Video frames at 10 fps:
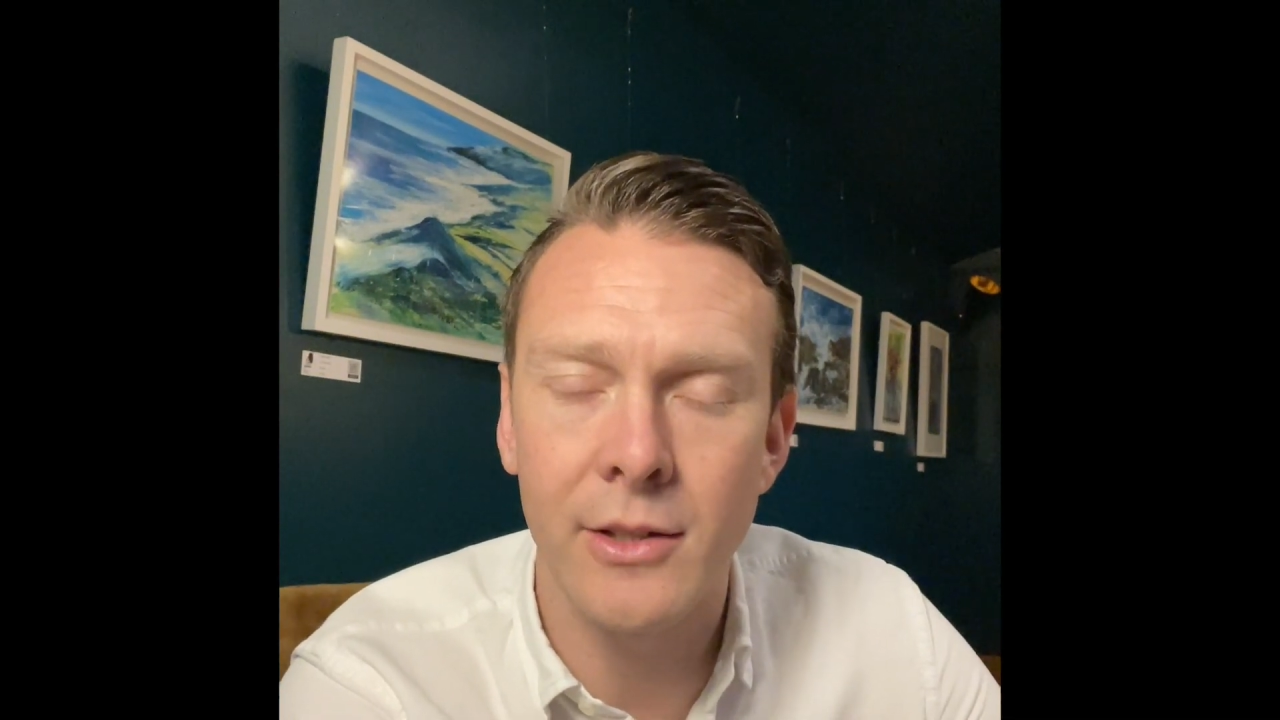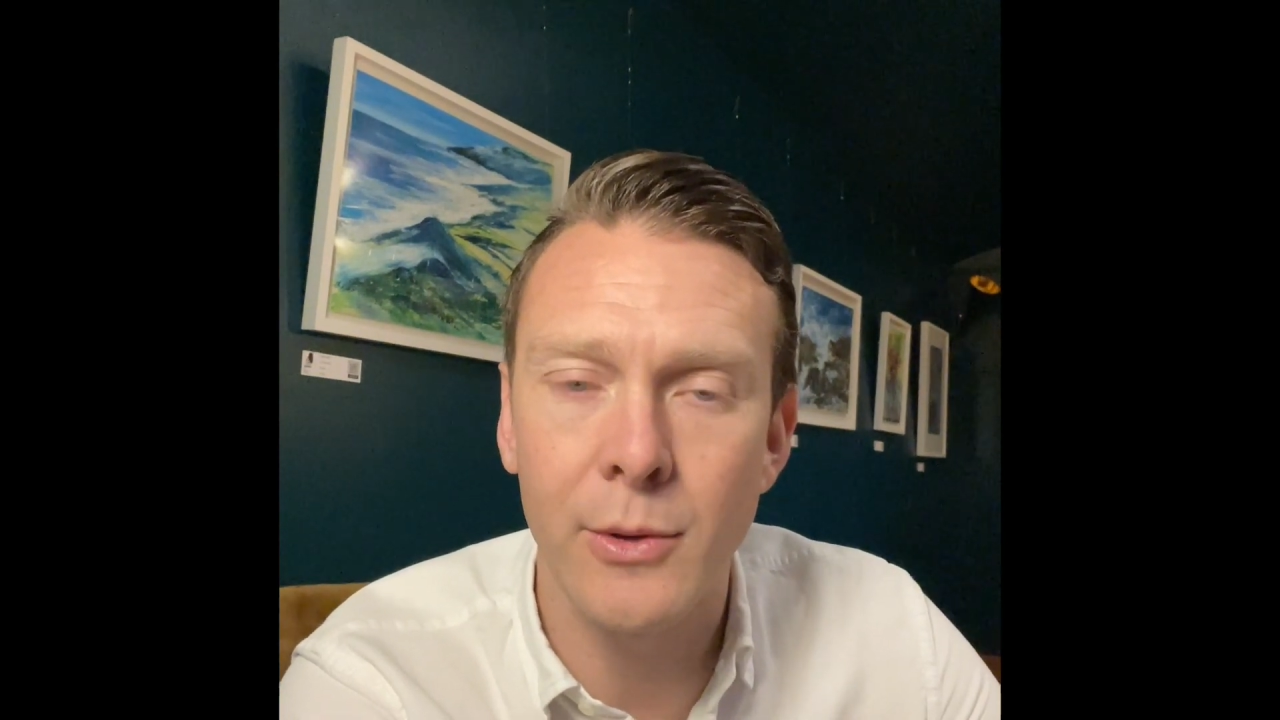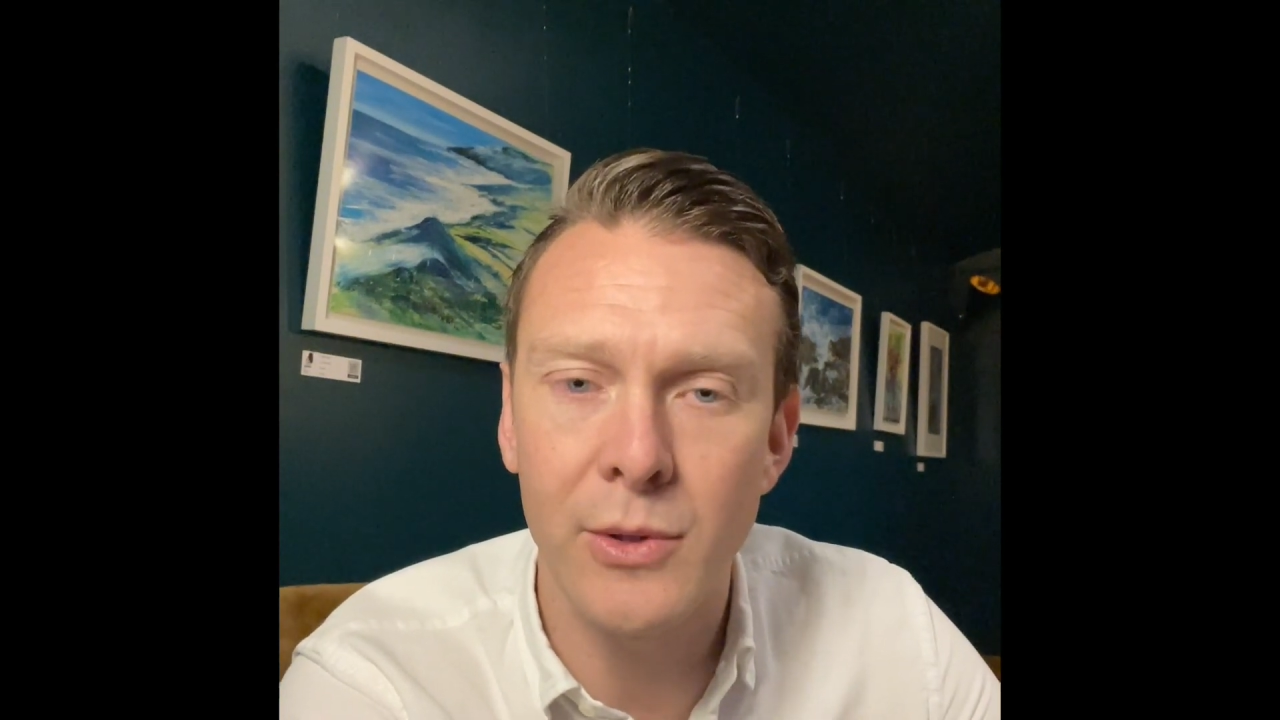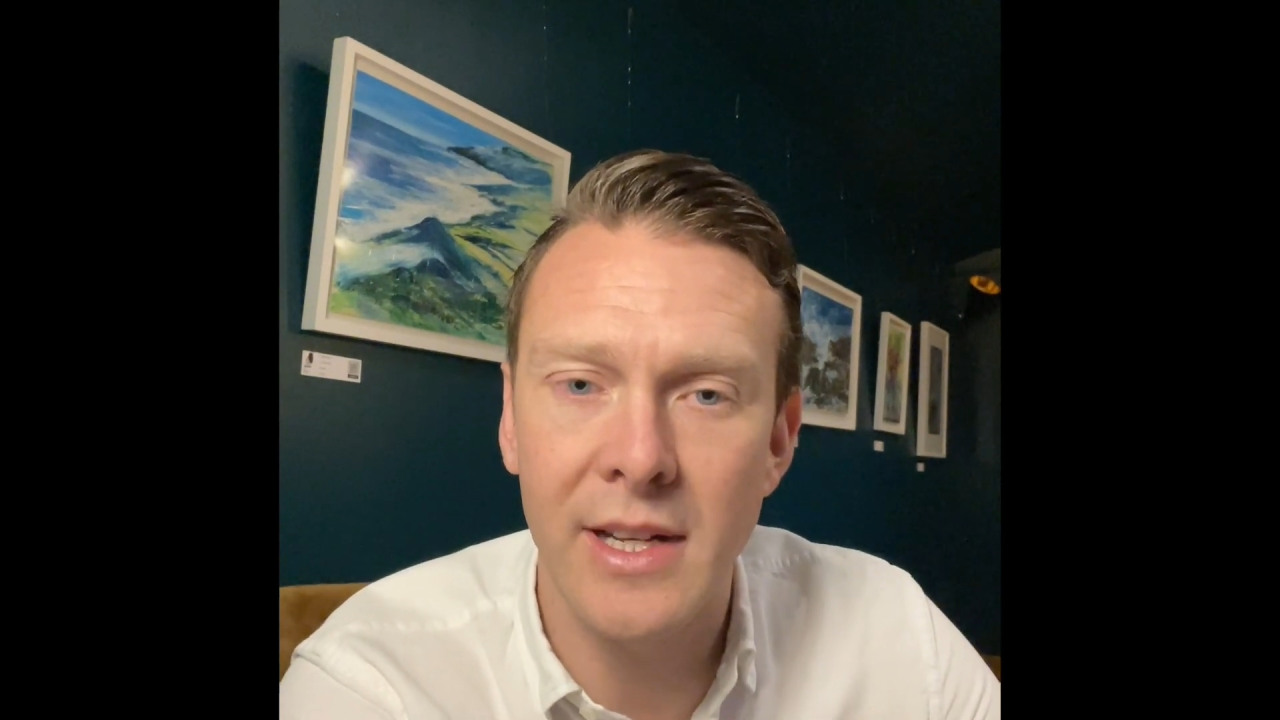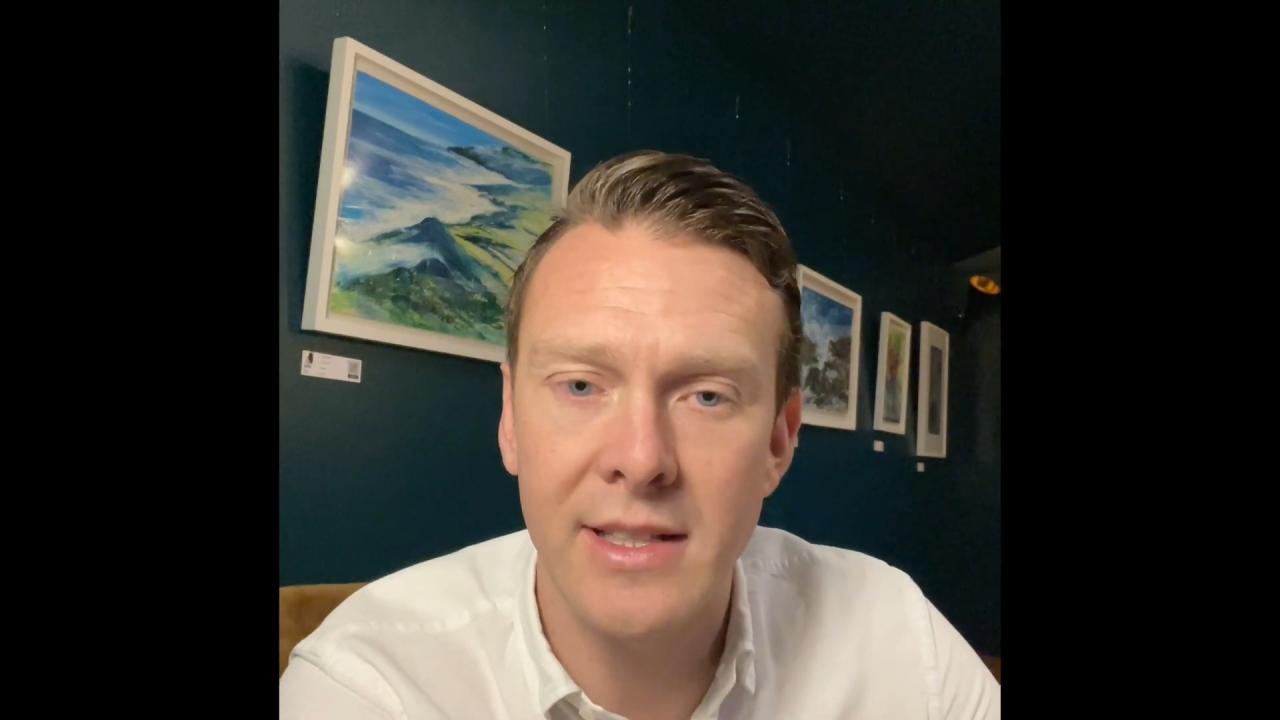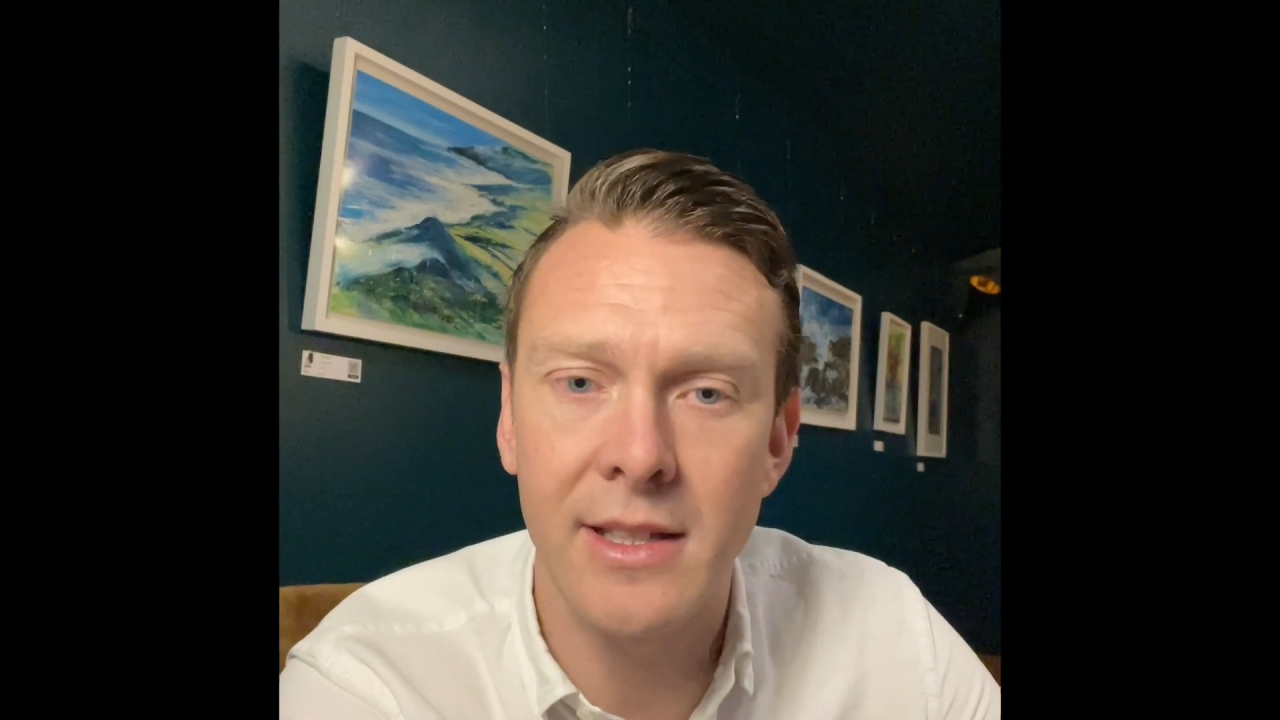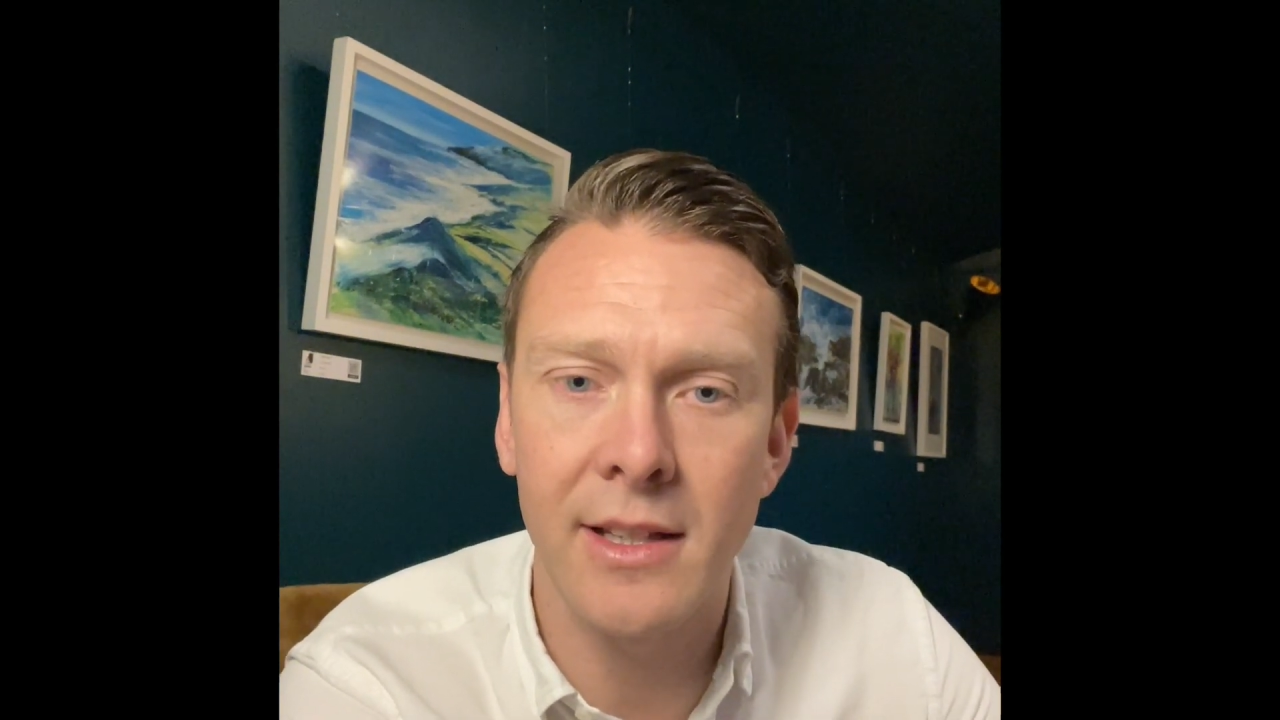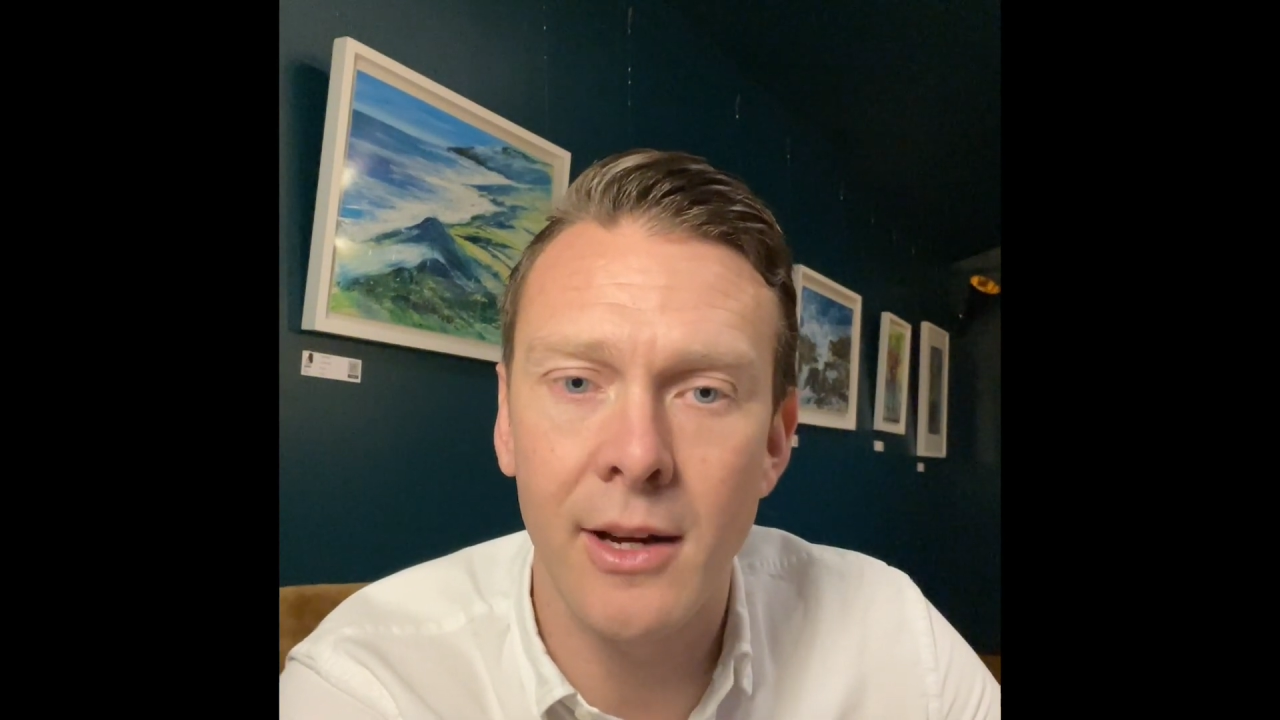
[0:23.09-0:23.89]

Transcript: newsletter that